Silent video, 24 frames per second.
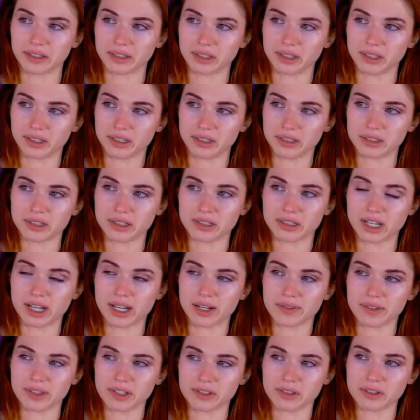And says
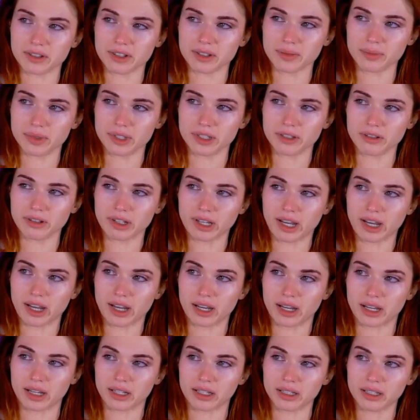everything's going to be
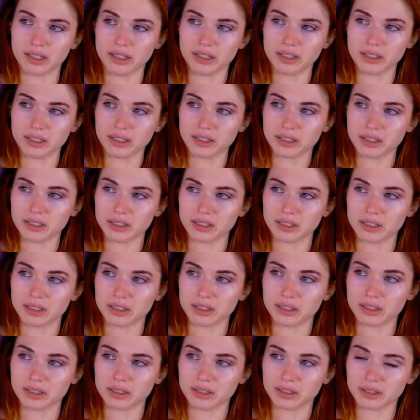okay.
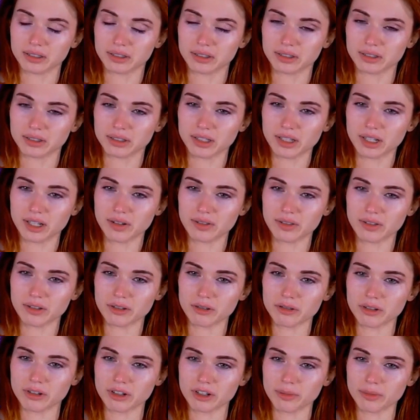Everything's
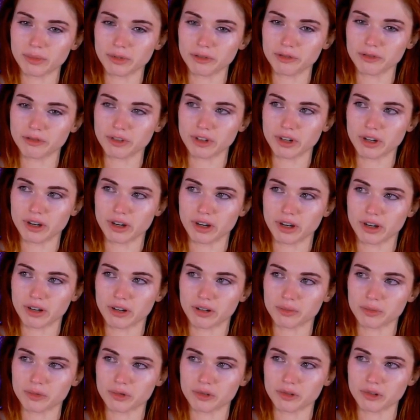going to be fine. I'm
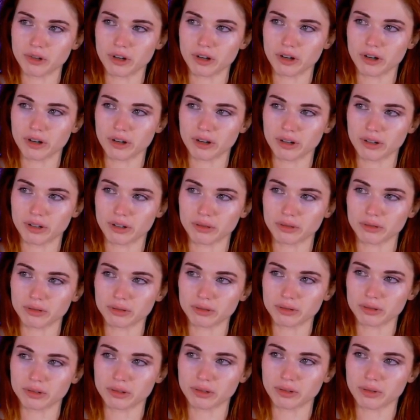sorry. I
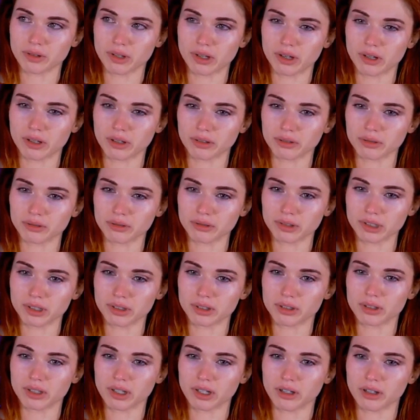won't do that. I won't get
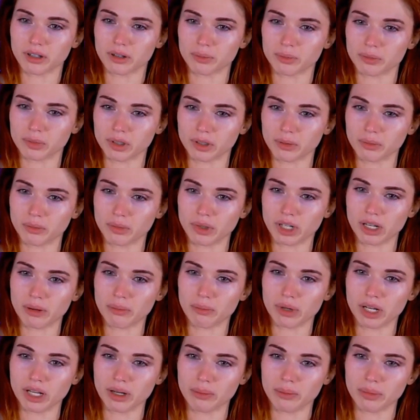therapy. Blah,
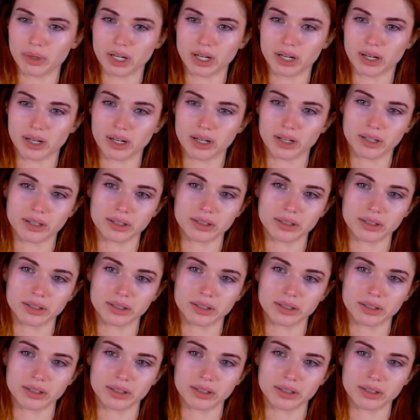blah, blah.